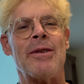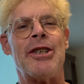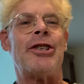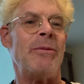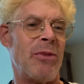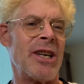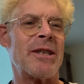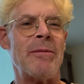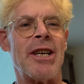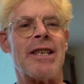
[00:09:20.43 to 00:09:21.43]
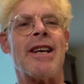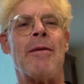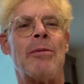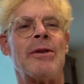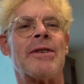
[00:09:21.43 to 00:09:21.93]
she brings me to
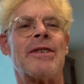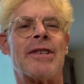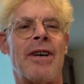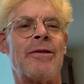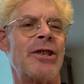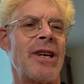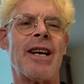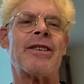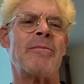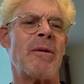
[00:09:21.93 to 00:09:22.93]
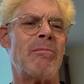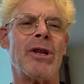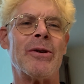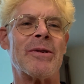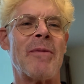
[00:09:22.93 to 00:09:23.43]
temples and stuff. It
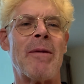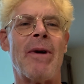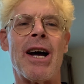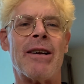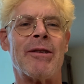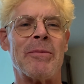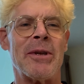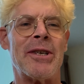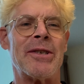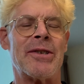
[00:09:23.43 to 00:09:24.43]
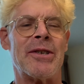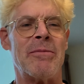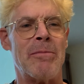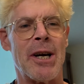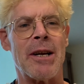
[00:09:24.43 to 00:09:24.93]
blows my mind with the places she's
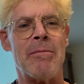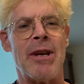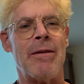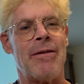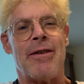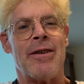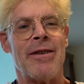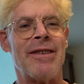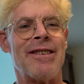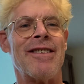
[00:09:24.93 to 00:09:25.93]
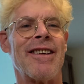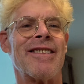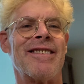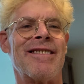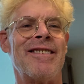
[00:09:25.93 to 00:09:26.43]
bringing me, and to her it's
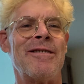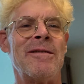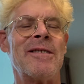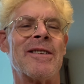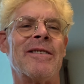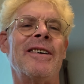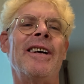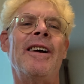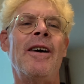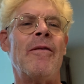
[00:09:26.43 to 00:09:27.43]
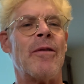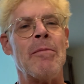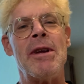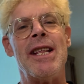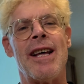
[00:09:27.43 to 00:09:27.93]
nothing new. So for
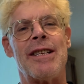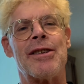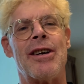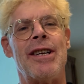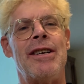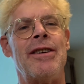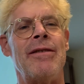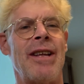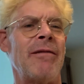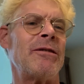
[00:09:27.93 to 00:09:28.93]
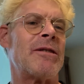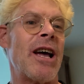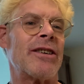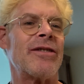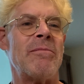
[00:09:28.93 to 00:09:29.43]
me, that's good too. That was
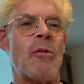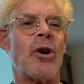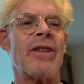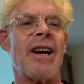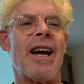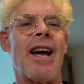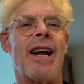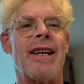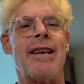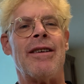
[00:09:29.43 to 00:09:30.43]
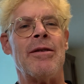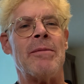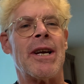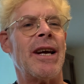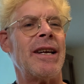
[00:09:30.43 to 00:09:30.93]
actually more than I had in
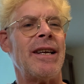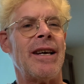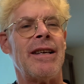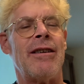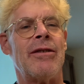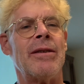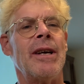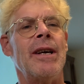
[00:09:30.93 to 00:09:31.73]
Dumaguete.